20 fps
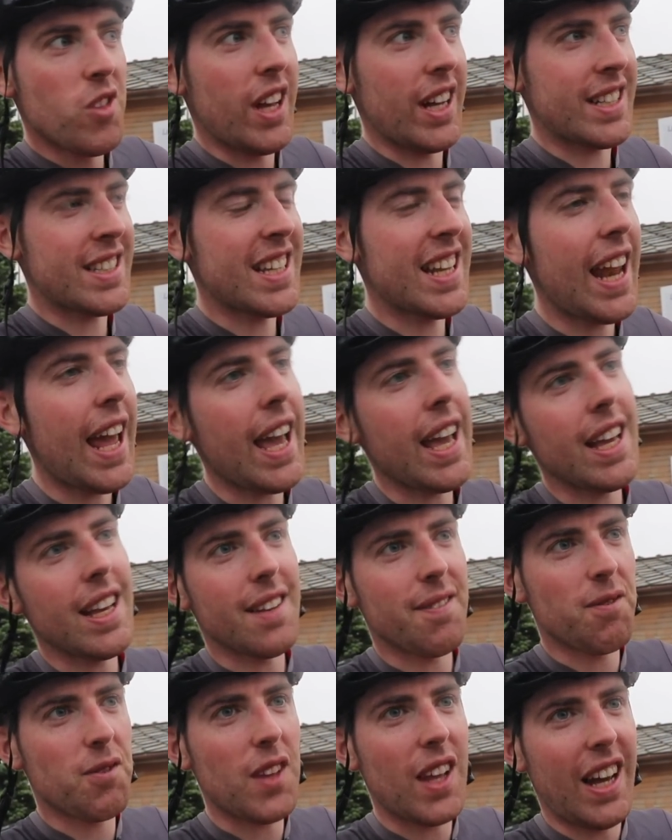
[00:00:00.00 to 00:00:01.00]
like today,
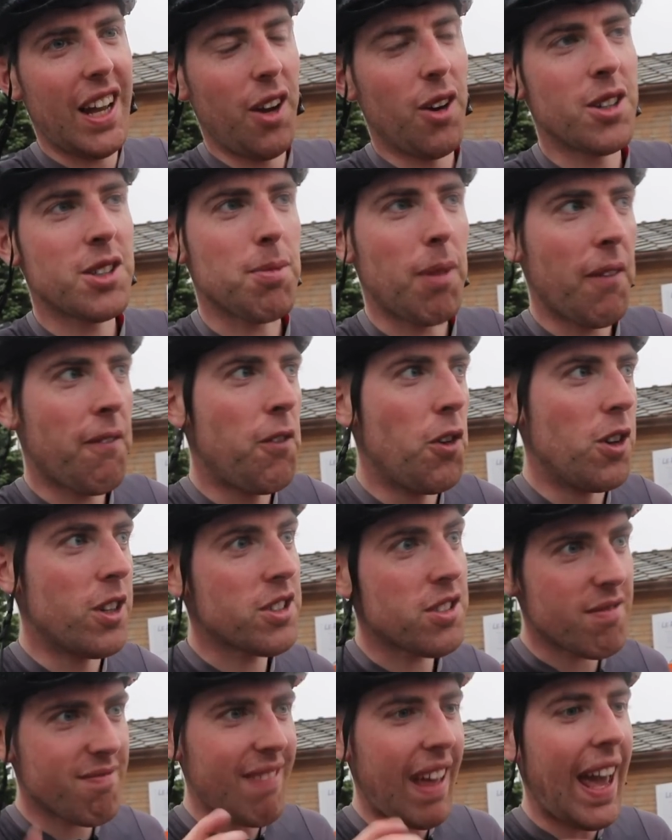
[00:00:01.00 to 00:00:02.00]
I know it's my
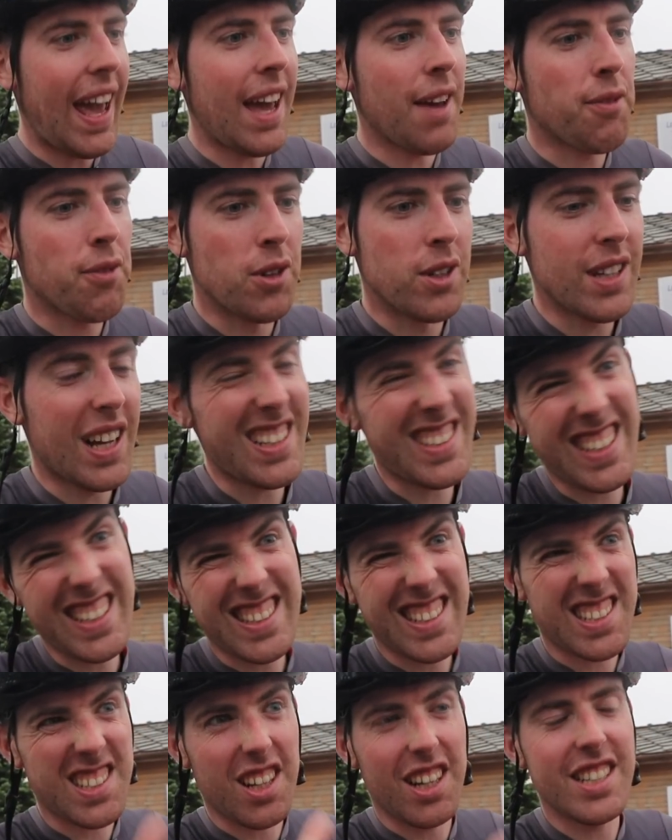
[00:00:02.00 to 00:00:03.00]
first effort. I
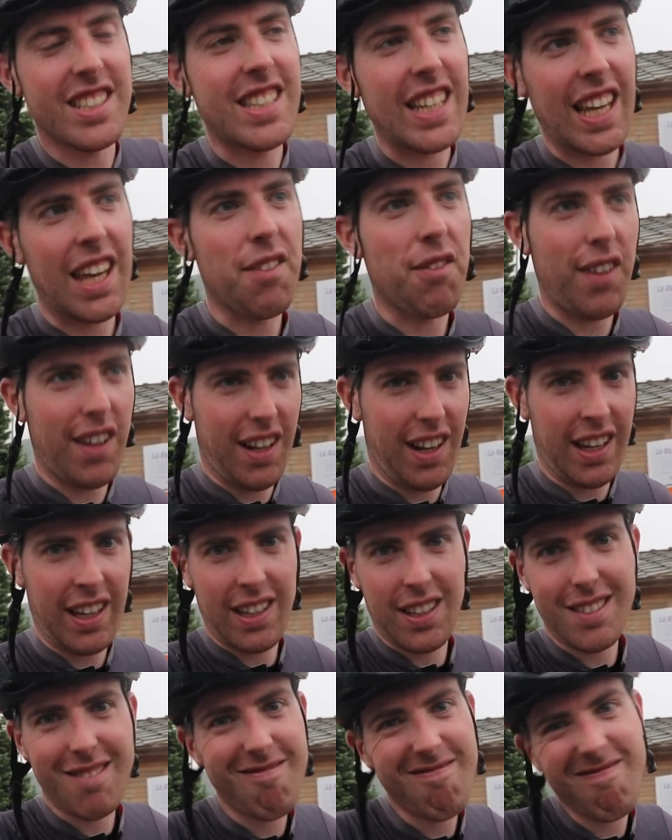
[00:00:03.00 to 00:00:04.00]
did decide to give it
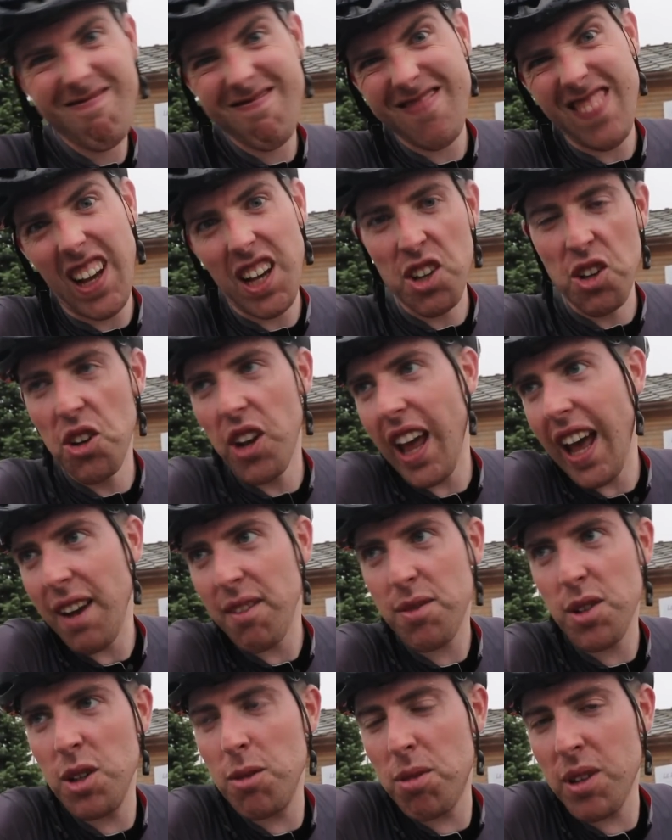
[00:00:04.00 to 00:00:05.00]
like a good
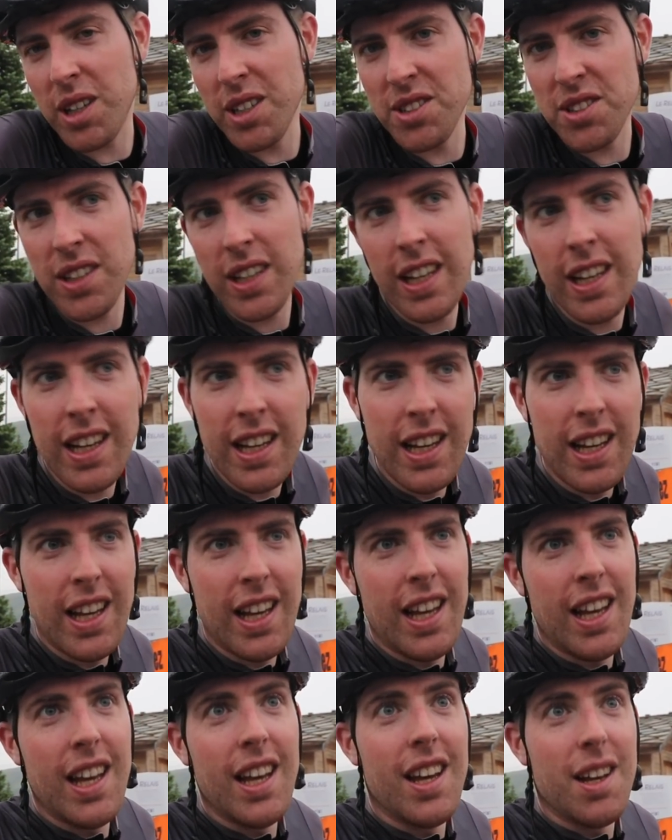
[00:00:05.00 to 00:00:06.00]
effort because
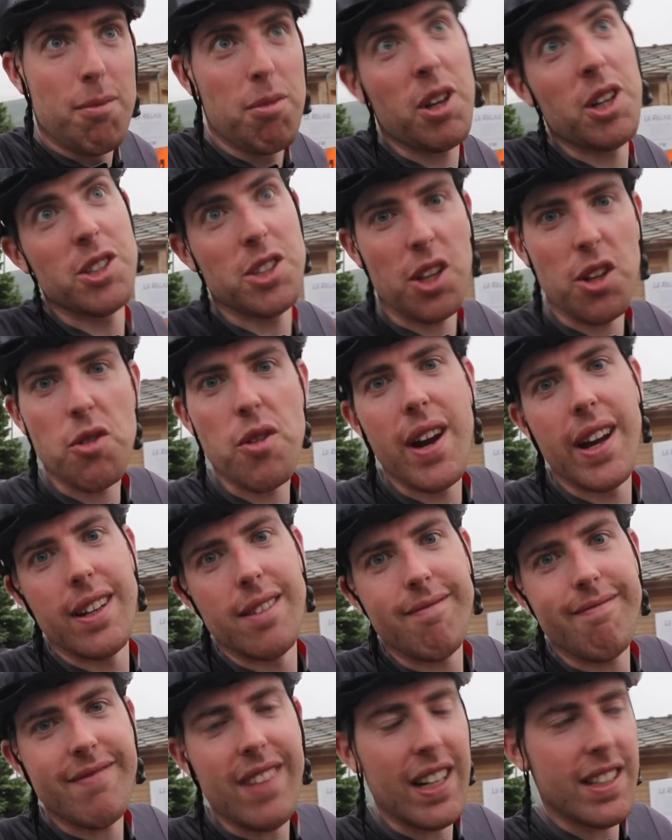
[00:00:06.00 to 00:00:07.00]
because of the
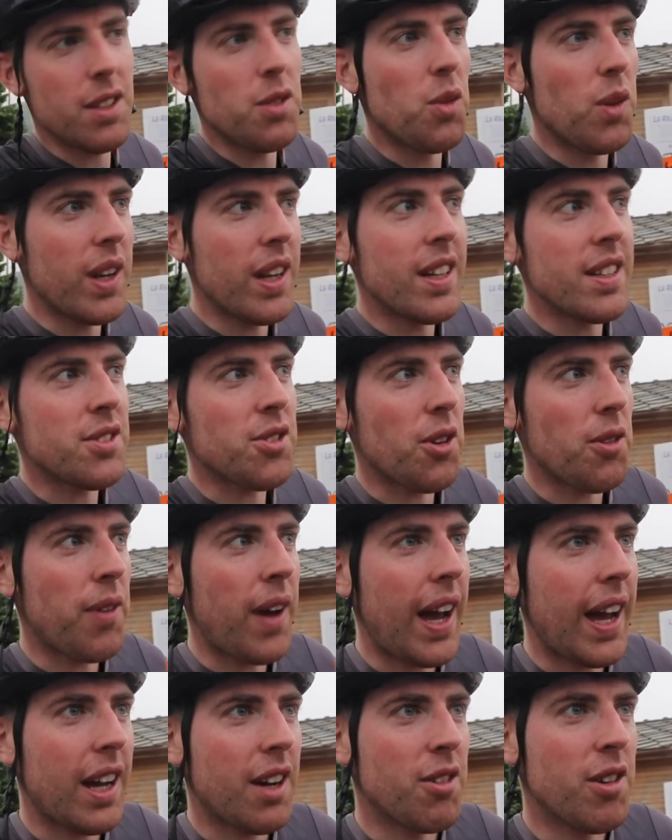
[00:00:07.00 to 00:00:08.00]
rain. I didn't want to sort of
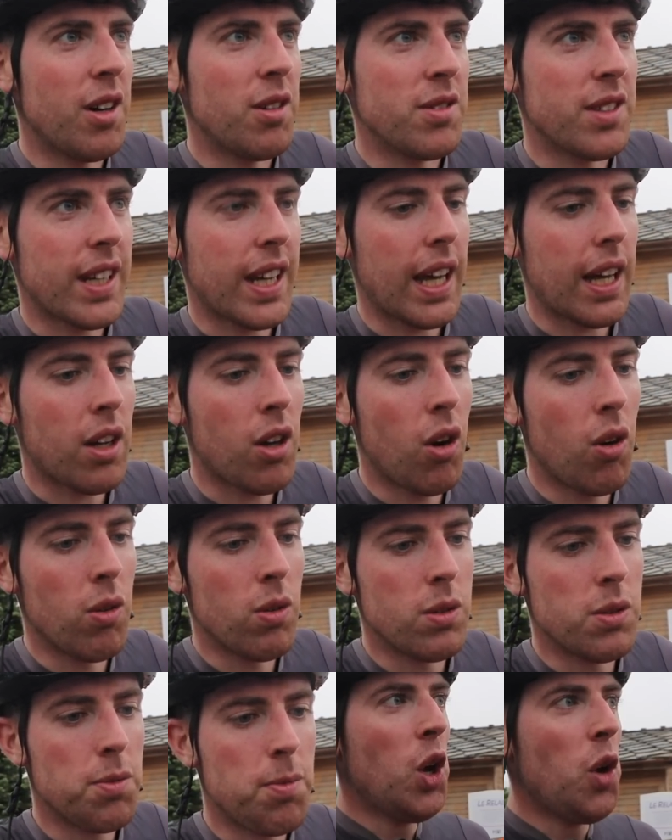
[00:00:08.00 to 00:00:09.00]
hang around and get
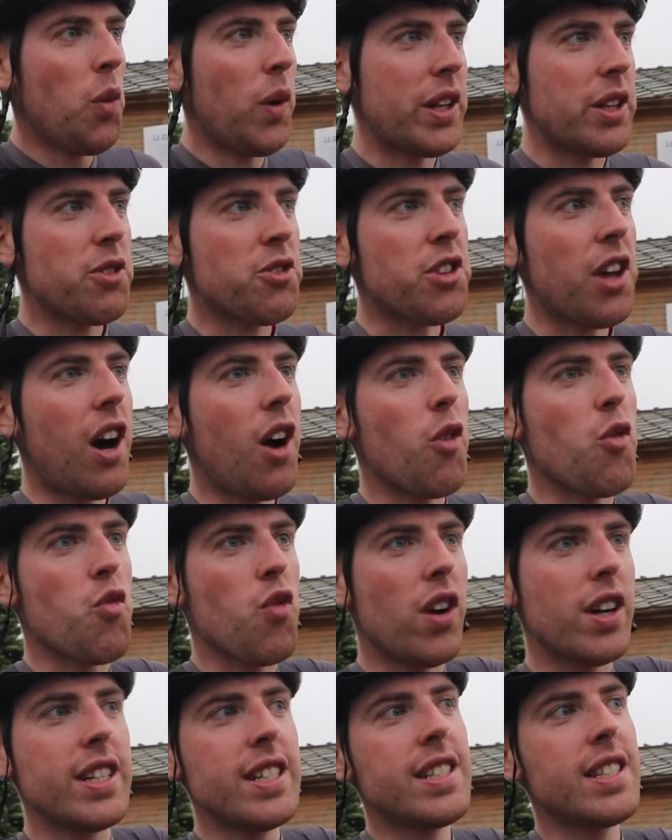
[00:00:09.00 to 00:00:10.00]
cold. When you start
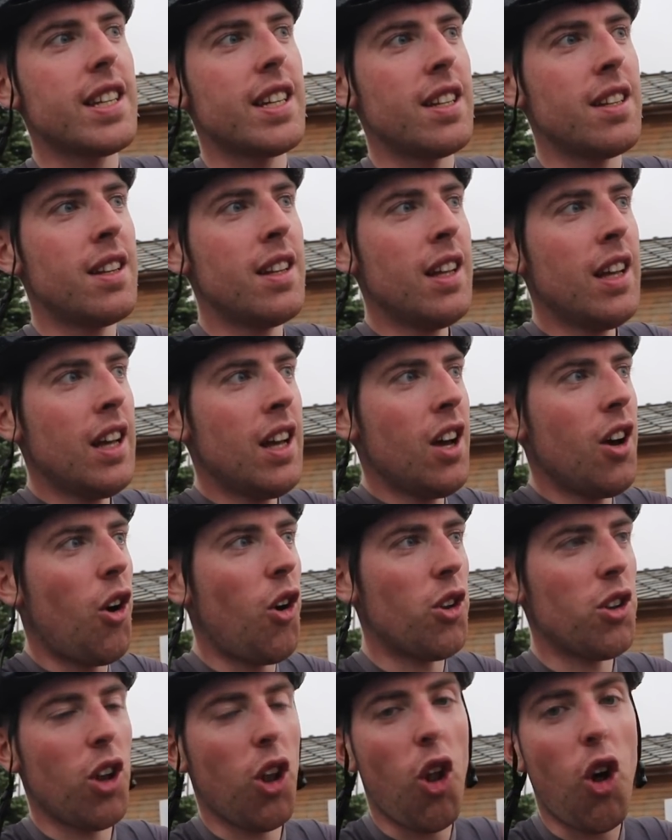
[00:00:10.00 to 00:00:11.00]
riding
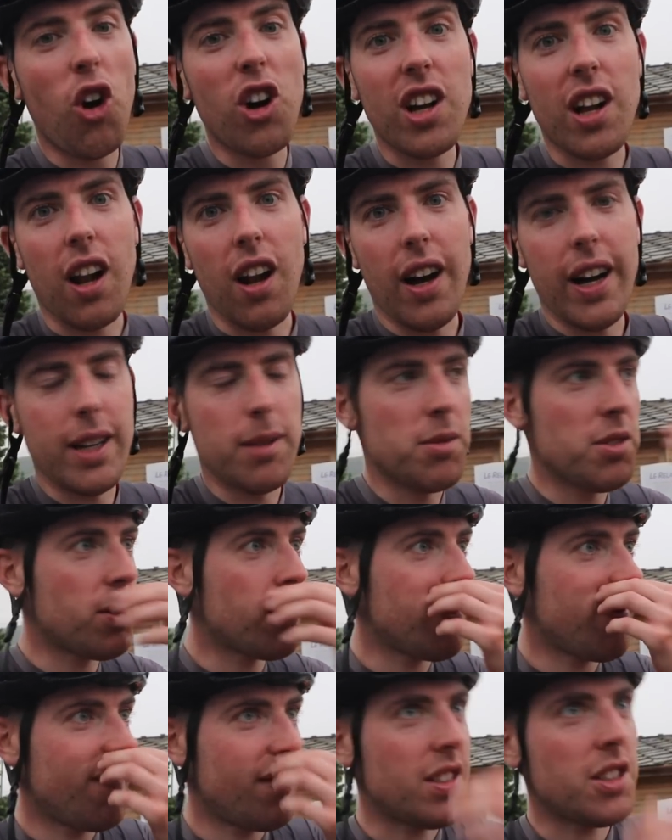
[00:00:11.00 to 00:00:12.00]
on long
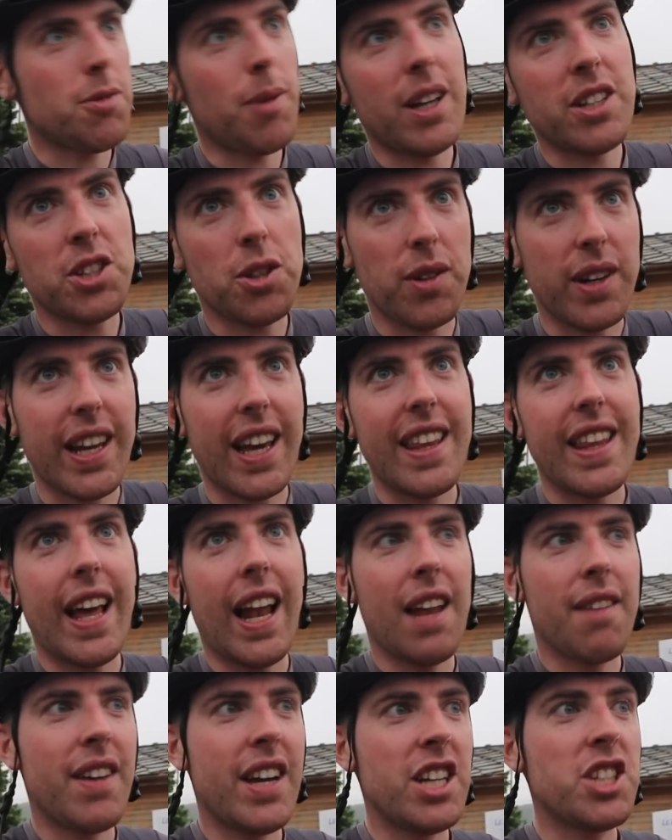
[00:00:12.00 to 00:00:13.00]
climbs, especially when you get the
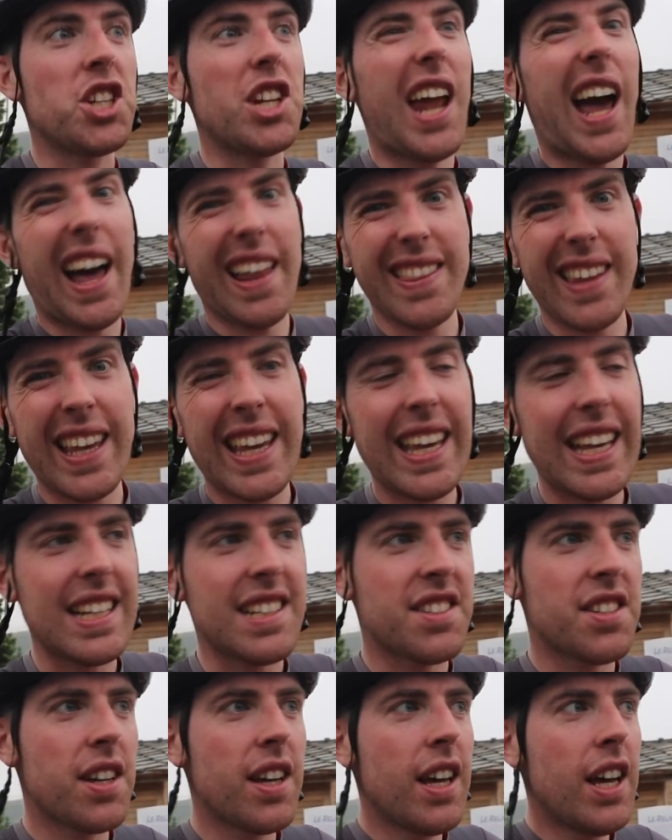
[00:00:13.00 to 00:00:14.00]
elevation and the heat,